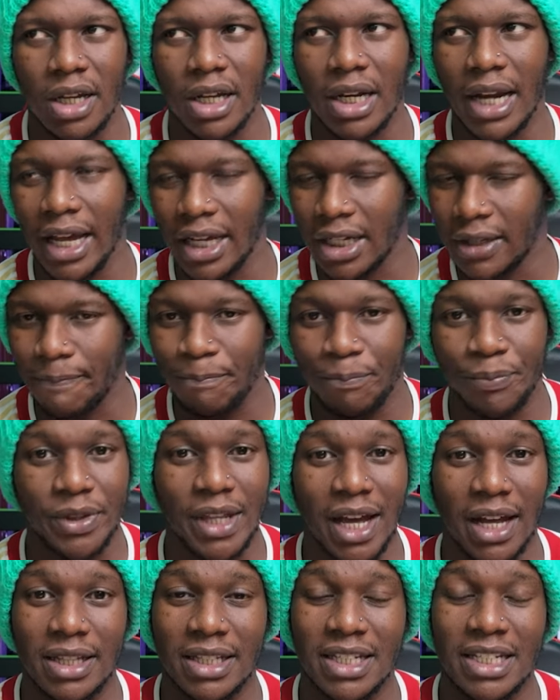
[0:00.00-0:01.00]
like
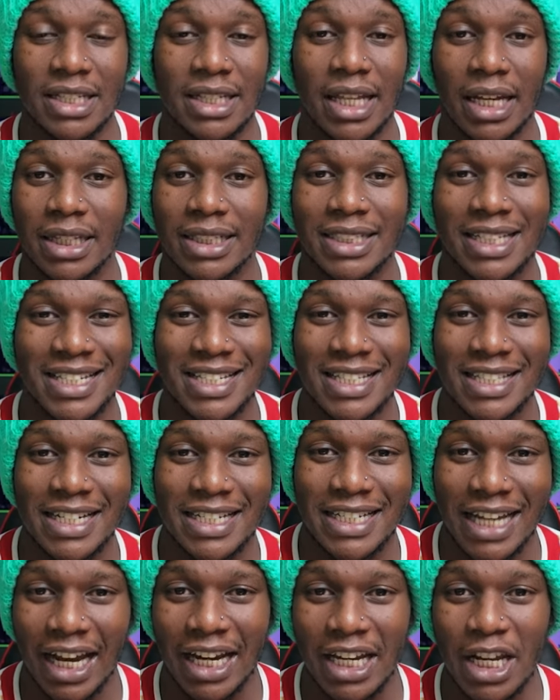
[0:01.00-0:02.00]
that, the, just the
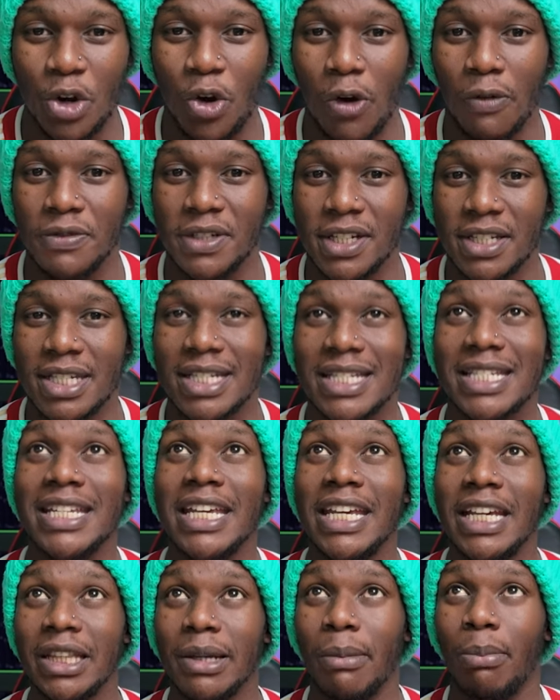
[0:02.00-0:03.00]
technique of just
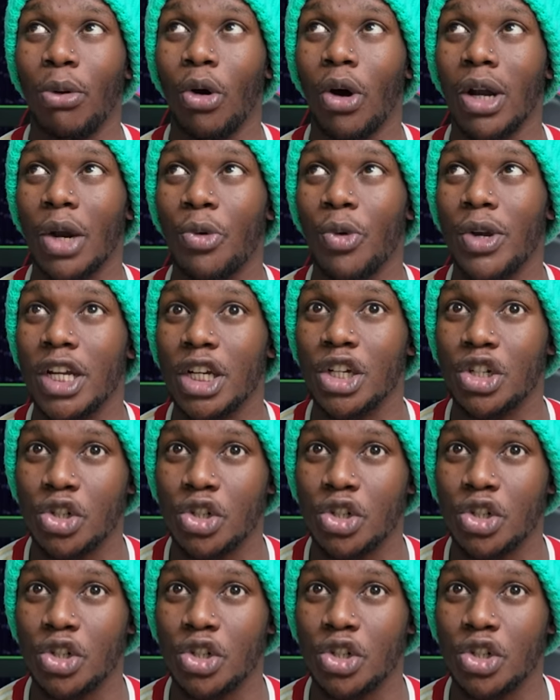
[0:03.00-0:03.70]
seeing the ball and when it